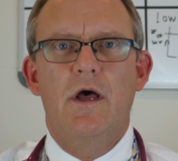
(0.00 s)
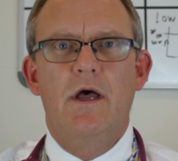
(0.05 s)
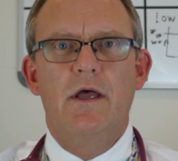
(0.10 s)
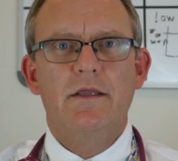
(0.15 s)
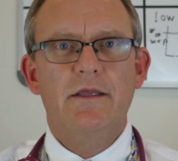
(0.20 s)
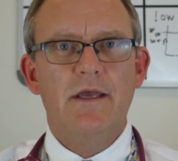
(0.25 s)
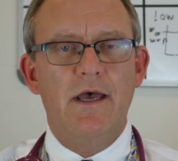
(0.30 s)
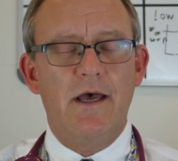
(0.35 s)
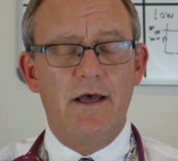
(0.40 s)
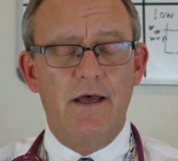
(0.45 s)

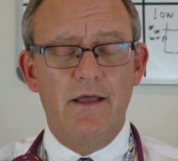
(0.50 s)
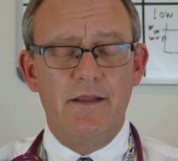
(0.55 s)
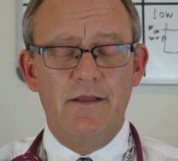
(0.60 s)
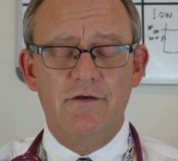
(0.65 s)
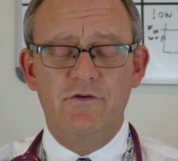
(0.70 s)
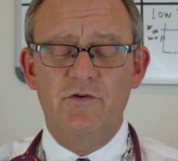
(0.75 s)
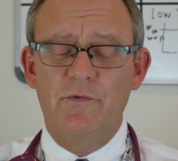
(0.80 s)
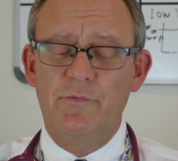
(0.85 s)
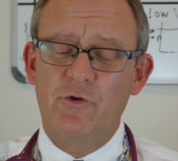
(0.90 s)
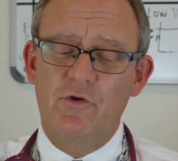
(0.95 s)
Yeah,
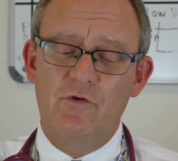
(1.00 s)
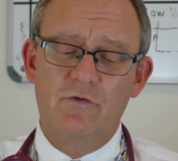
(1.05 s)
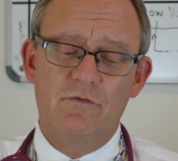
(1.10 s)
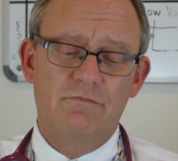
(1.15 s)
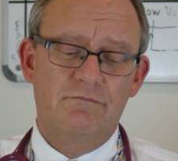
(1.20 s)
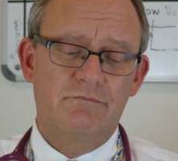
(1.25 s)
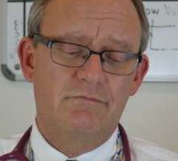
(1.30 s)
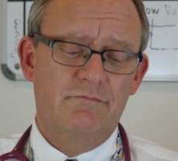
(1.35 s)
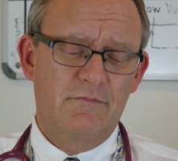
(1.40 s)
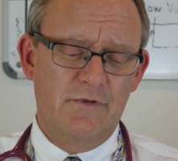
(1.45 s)
the
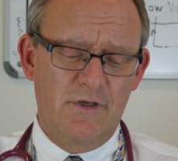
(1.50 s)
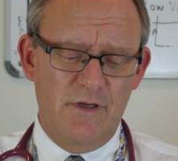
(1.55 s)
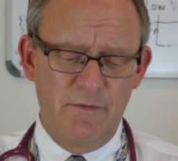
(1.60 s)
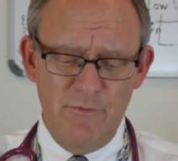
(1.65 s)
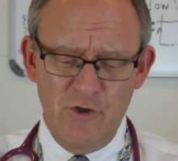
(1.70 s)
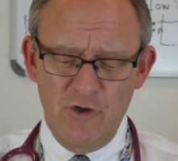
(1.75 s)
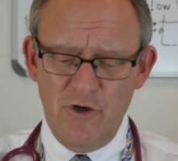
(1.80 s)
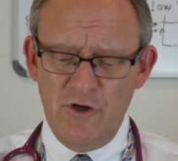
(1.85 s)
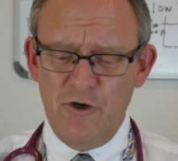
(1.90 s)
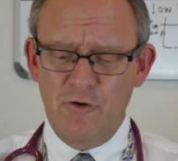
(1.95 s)
triple
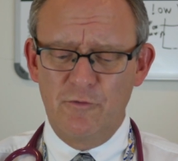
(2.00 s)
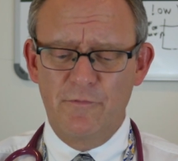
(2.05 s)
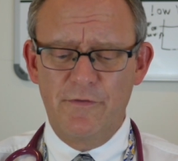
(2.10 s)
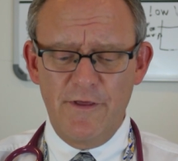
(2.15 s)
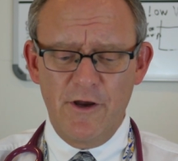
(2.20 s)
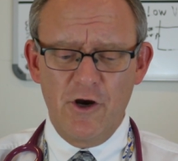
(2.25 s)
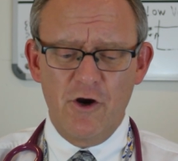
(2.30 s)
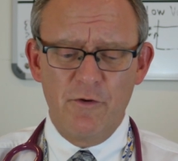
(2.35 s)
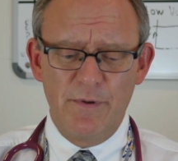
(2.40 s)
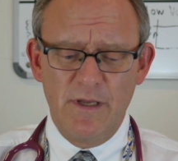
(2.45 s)

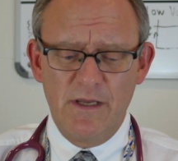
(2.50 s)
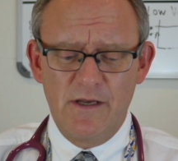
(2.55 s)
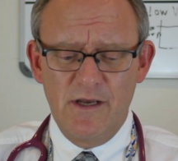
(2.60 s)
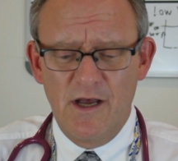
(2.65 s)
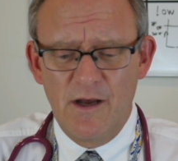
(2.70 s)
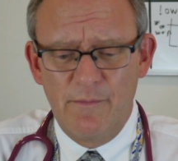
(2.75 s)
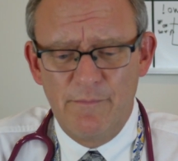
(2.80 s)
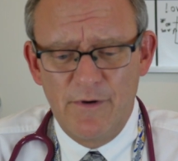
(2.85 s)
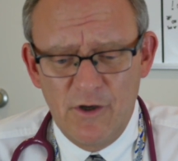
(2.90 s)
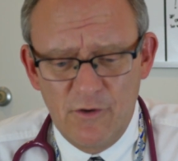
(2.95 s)
immunotherapy
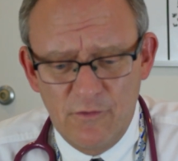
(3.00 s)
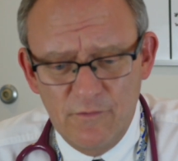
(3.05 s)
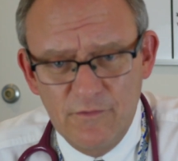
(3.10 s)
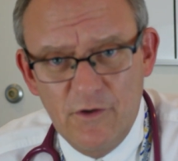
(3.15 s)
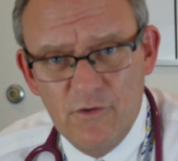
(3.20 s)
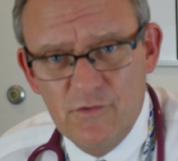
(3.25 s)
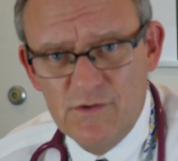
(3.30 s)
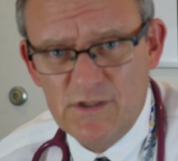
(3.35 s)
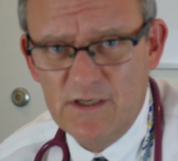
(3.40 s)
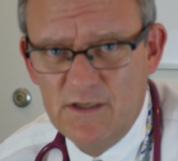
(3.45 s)
combo
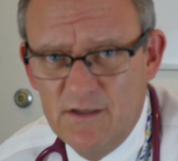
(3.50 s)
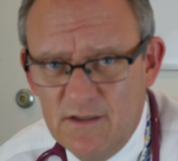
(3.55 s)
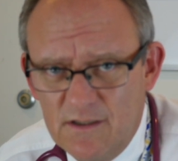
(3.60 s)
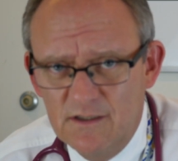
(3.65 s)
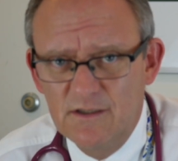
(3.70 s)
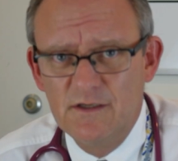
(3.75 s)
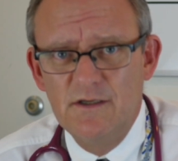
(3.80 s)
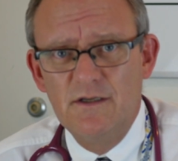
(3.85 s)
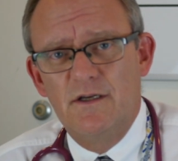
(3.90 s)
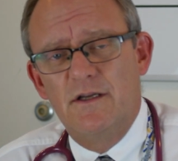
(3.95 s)
using
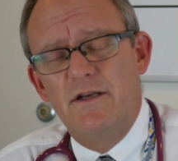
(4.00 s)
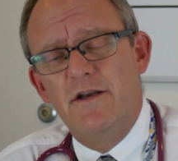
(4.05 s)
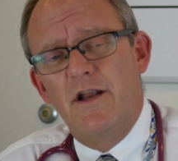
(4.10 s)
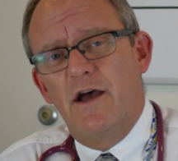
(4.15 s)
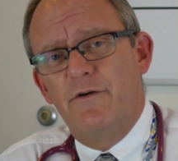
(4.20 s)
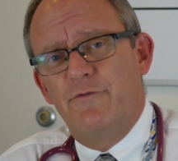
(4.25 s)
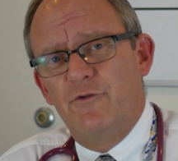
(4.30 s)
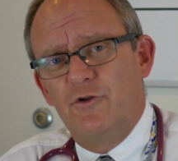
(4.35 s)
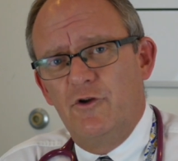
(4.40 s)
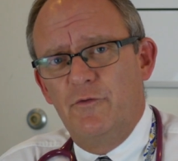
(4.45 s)

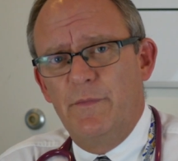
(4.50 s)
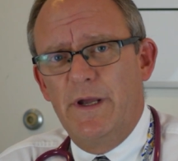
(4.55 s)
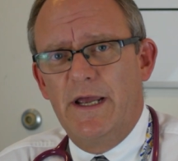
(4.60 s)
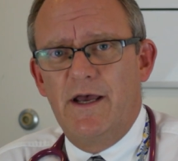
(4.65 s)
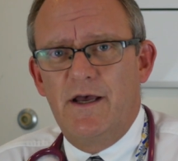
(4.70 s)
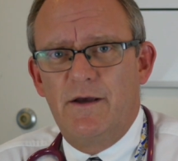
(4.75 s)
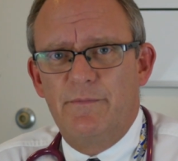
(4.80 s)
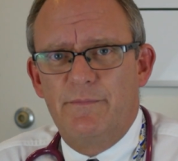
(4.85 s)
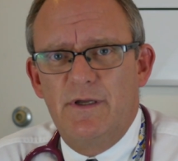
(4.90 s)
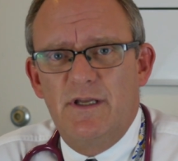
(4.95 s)

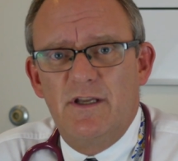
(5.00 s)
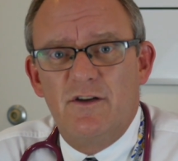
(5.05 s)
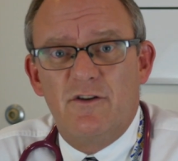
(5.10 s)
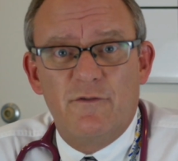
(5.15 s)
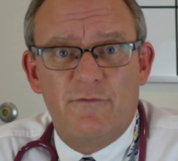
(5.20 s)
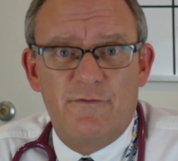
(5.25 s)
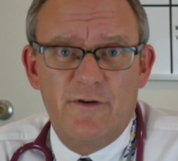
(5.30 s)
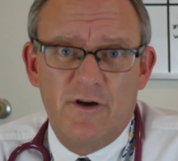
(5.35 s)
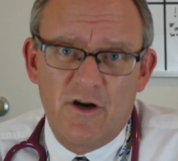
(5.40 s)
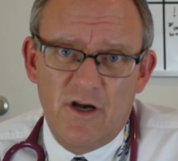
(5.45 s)
nivolumab,
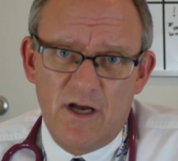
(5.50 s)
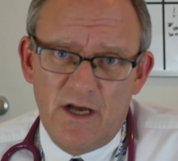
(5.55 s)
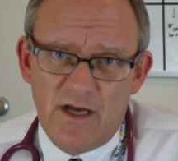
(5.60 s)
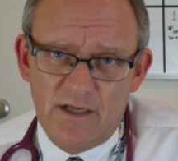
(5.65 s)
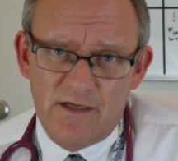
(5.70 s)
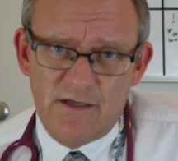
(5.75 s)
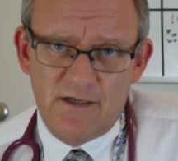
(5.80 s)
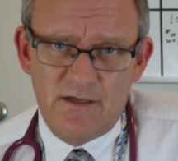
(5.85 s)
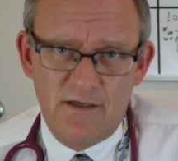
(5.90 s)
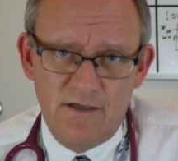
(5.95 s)

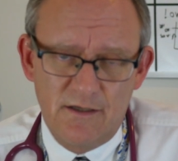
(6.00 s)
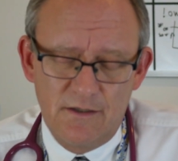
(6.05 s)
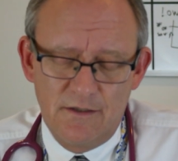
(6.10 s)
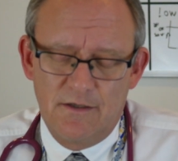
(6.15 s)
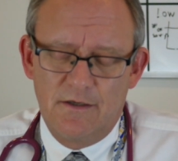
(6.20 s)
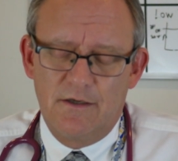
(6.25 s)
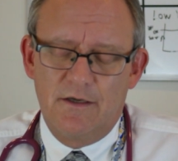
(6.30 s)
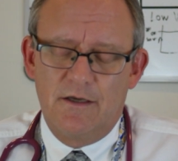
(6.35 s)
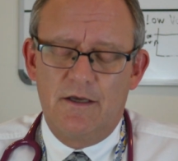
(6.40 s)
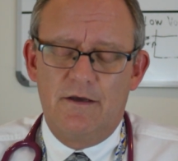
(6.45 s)
interferon,
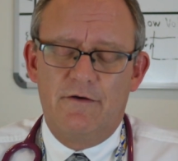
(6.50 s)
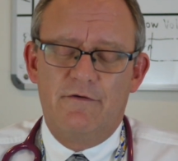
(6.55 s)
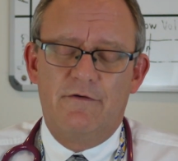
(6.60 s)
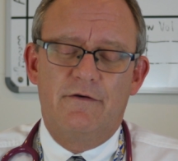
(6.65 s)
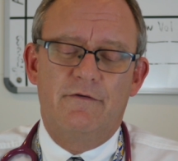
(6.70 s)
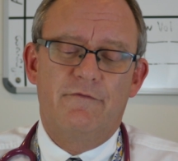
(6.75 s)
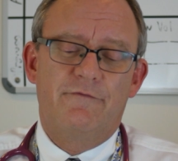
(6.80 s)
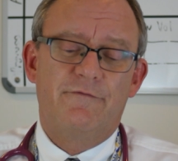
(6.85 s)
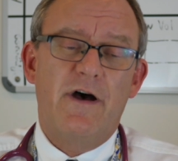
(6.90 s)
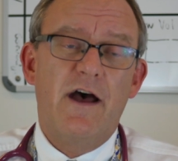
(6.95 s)

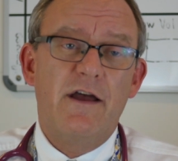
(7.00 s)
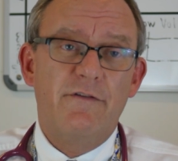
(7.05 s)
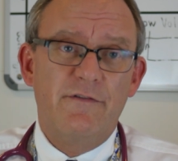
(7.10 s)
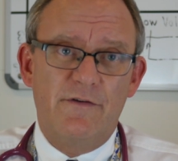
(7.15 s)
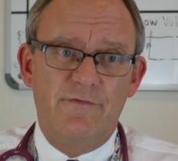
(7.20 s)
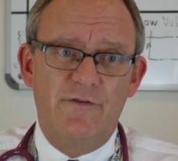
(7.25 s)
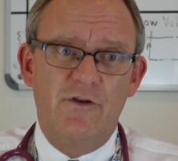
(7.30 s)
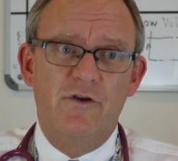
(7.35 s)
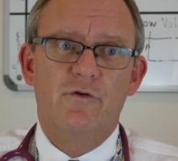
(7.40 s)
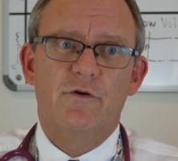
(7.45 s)

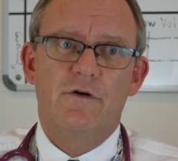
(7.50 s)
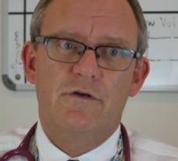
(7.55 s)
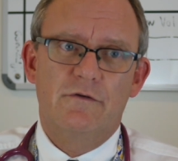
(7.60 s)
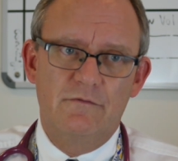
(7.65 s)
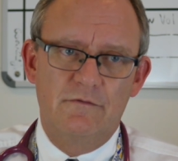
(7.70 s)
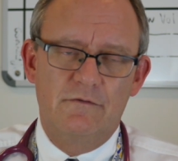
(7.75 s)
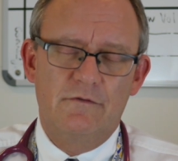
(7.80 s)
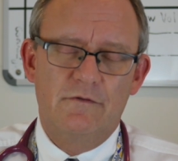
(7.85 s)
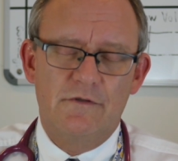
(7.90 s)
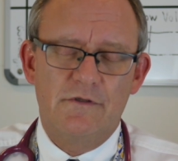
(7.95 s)
5-FU,
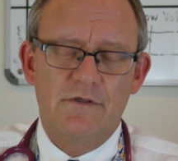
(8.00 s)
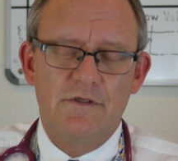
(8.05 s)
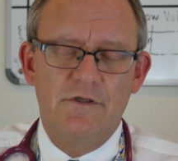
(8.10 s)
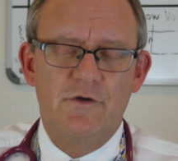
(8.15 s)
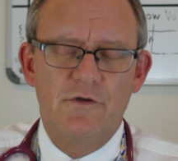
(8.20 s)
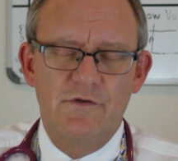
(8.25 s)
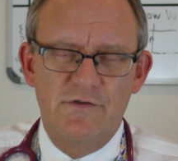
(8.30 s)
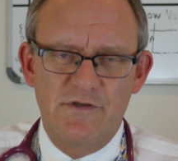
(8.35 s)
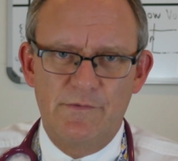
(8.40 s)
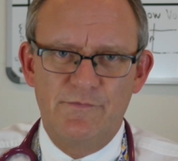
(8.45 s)
or
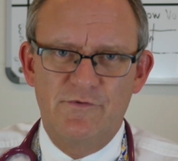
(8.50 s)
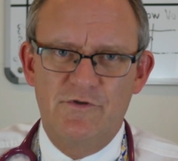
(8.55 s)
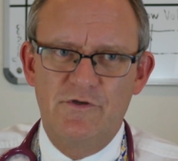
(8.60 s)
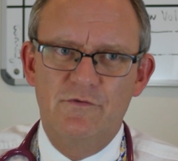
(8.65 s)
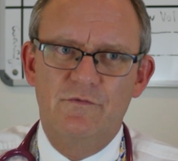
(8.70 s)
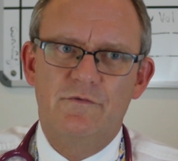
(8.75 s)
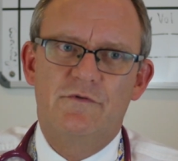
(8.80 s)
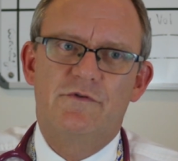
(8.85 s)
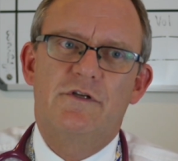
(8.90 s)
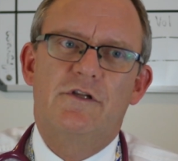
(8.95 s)
you can
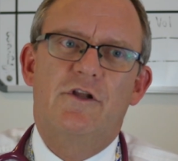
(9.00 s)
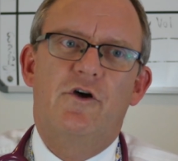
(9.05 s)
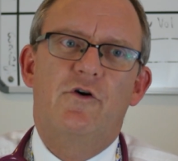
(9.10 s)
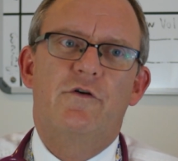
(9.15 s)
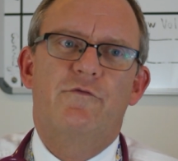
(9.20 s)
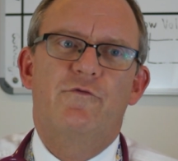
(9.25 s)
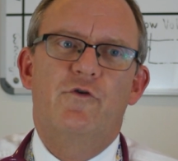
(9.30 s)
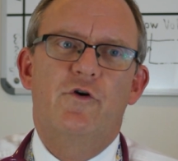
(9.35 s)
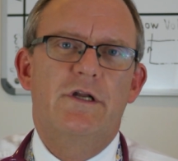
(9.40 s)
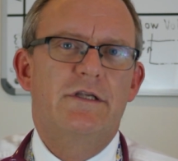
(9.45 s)
substitute
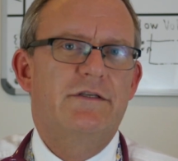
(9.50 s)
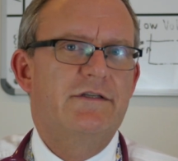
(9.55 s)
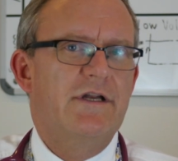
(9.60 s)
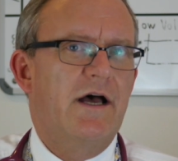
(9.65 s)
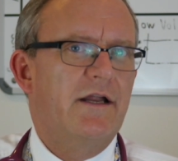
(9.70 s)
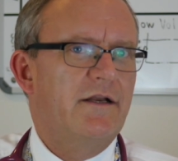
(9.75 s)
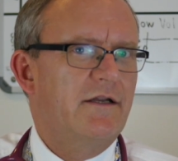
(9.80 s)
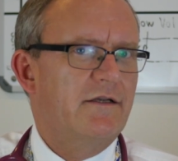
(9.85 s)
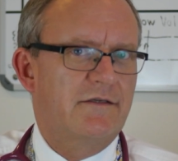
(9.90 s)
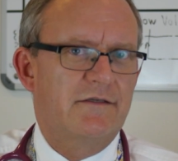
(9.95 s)
Xeloda for it, is
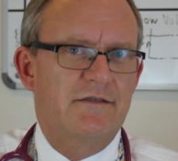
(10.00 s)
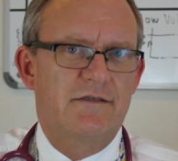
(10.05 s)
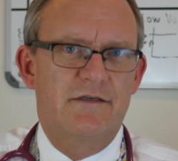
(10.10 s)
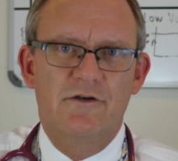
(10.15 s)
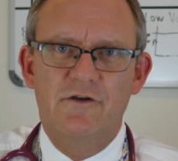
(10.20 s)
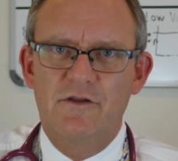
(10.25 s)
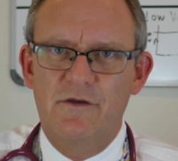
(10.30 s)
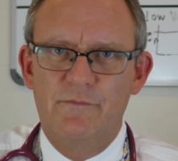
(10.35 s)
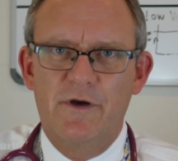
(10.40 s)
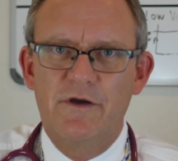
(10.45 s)
not
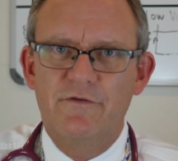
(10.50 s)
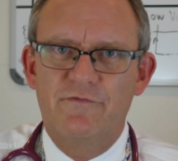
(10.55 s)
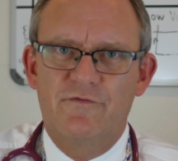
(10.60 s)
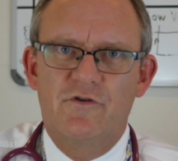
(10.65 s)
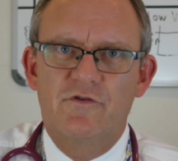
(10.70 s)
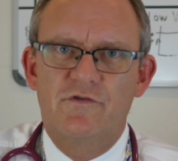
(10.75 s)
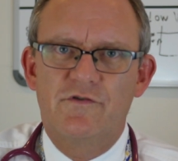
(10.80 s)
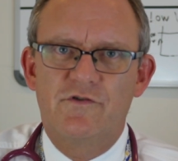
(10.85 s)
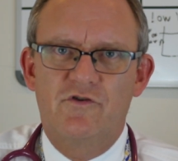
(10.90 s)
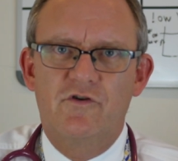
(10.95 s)
necessarily my
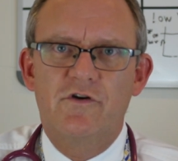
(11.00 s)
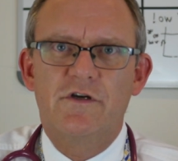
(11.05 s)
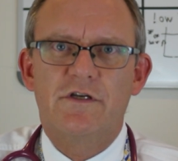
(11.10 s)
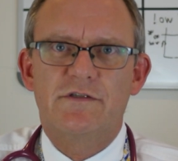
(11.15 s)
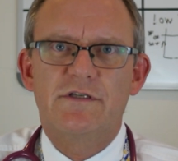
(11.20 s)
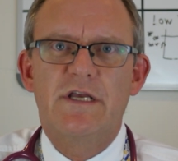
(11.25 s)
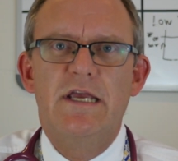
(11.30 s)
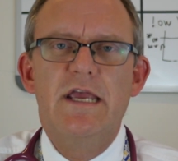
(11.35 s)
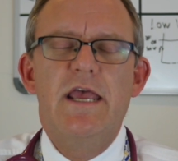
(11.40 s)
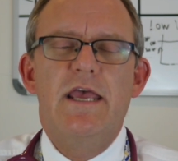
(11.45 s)
first
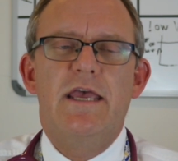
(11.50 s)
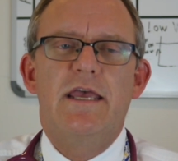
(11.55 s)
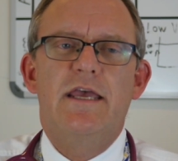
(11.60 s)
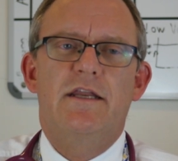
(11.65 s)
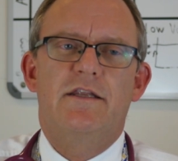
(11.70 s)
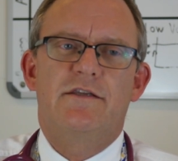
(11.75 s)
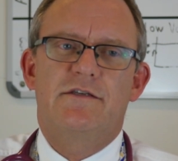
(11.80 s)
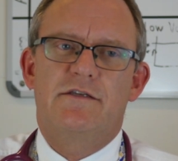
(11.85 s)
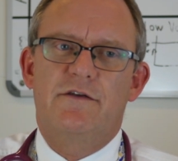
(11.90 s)
choice. It's